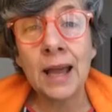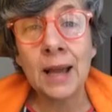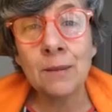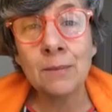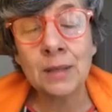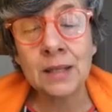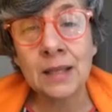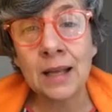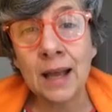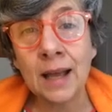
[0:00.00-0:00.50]

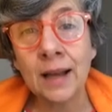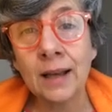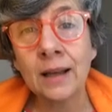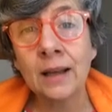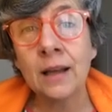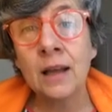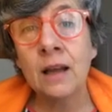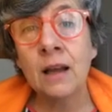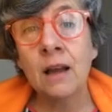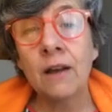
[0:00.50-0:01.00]
AIMSEC,
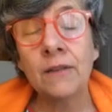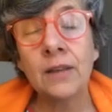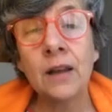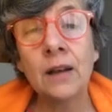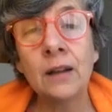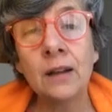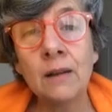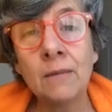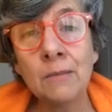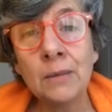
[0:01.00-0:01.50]
the
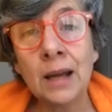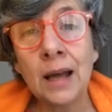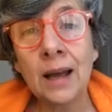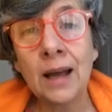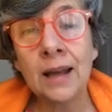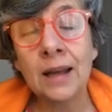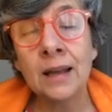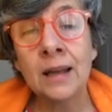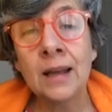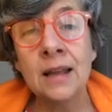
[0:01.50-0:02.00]

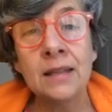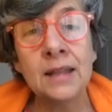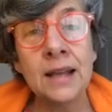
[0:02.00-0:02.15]
alumni.